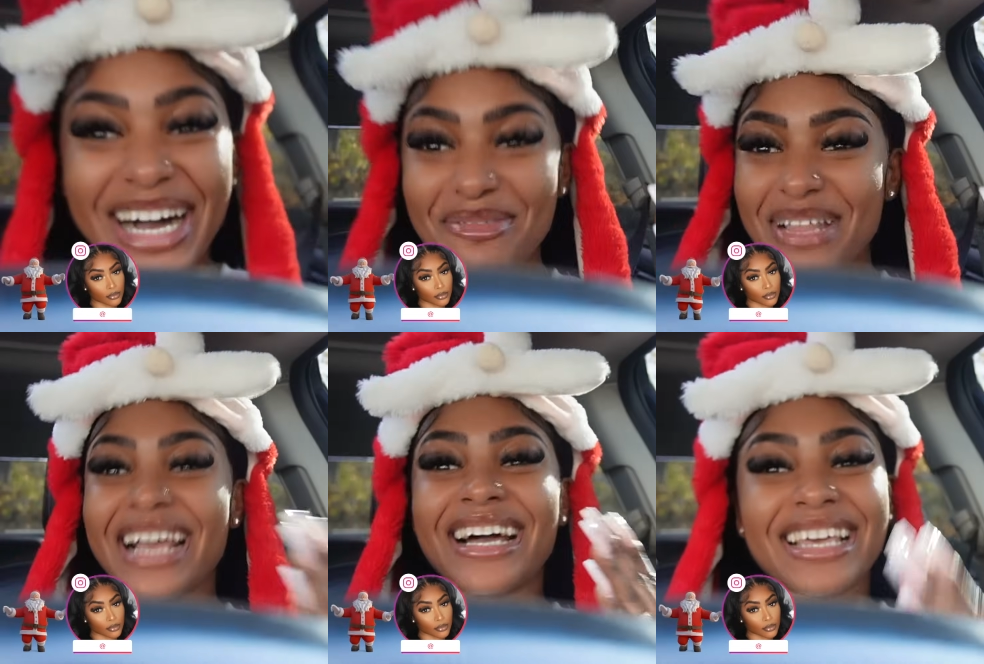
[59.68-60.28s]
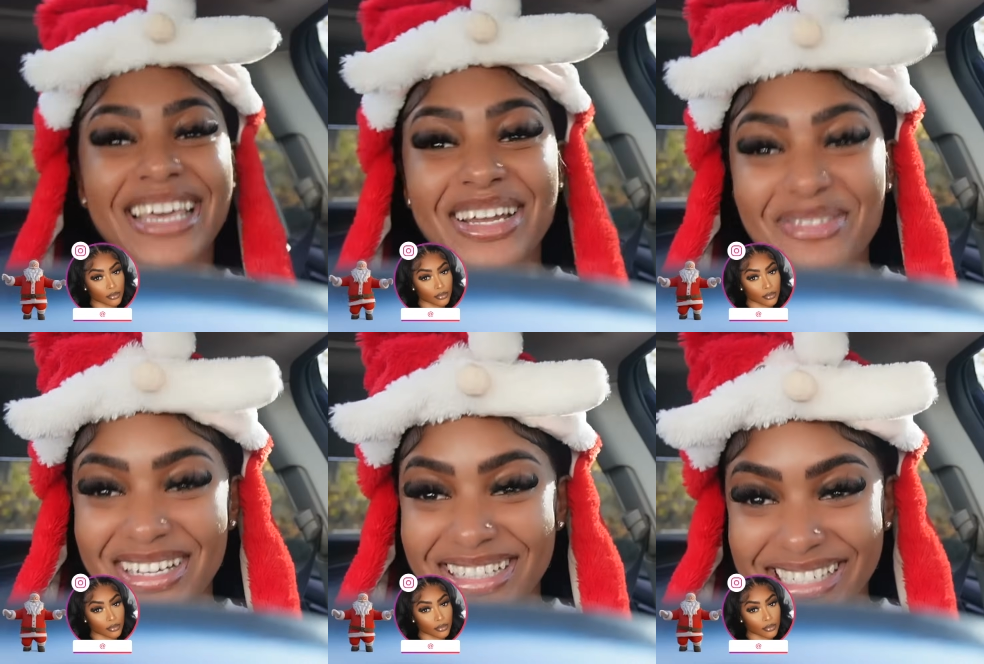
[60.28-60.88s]
Speaker 1: I'm like a kid
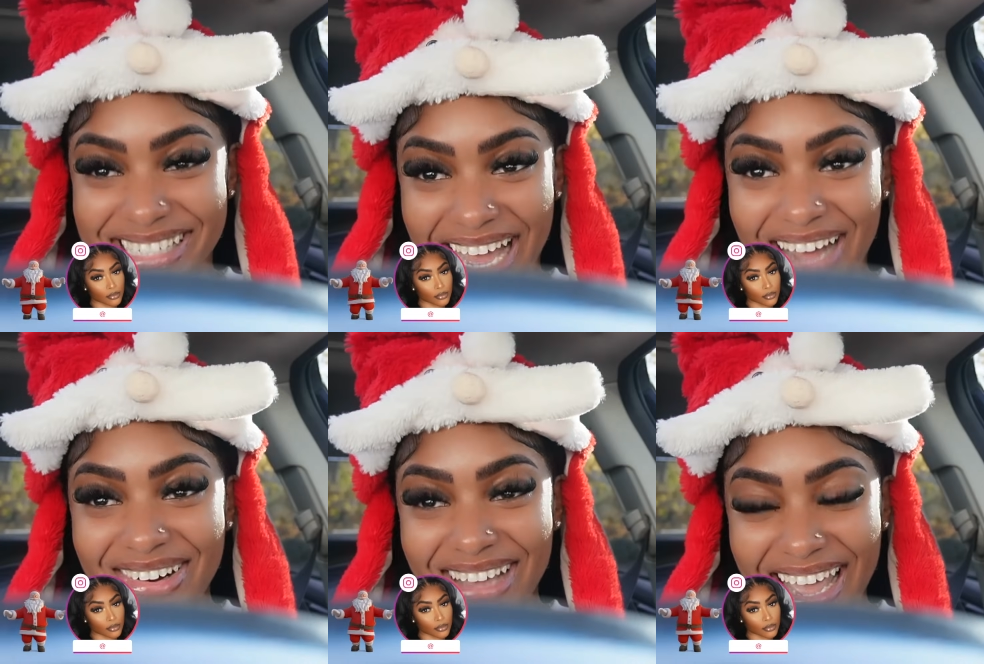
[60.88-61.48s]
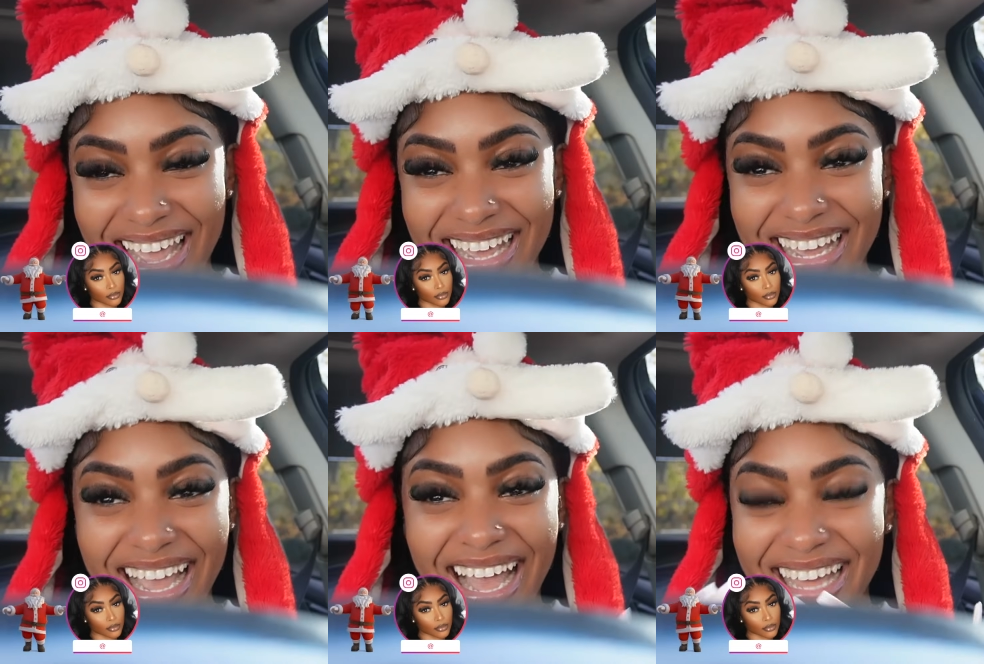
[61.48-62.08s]
with this hat. Okay,
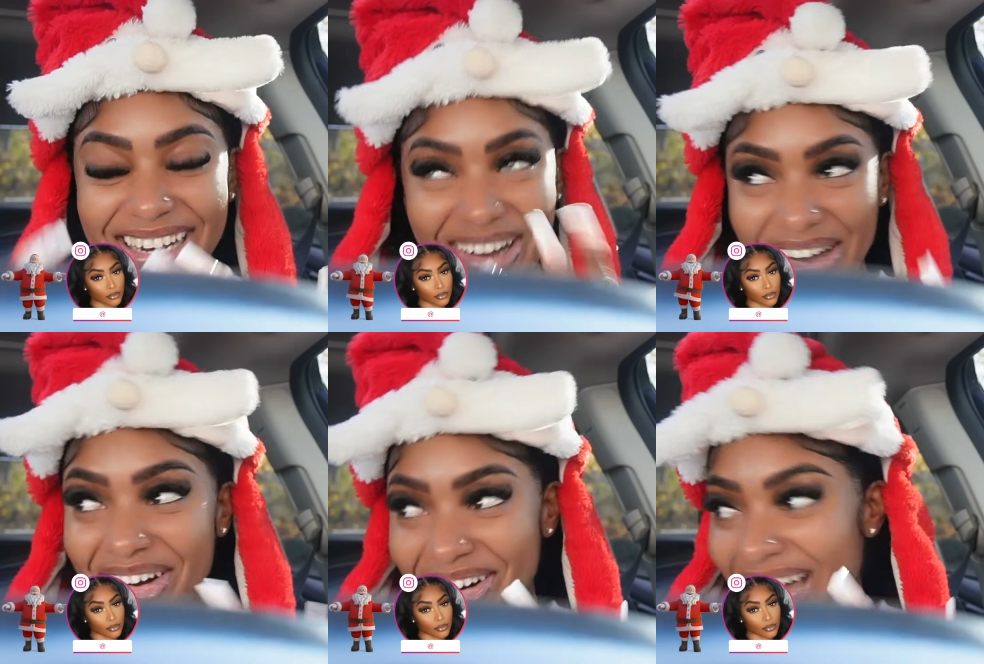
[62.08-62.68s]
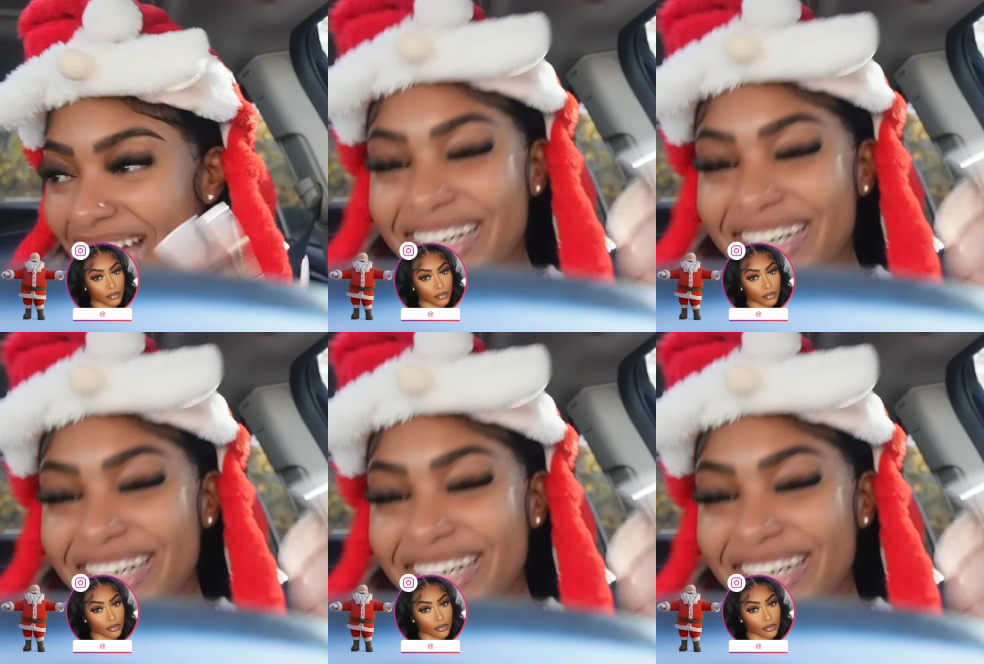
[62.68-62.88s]
I know, I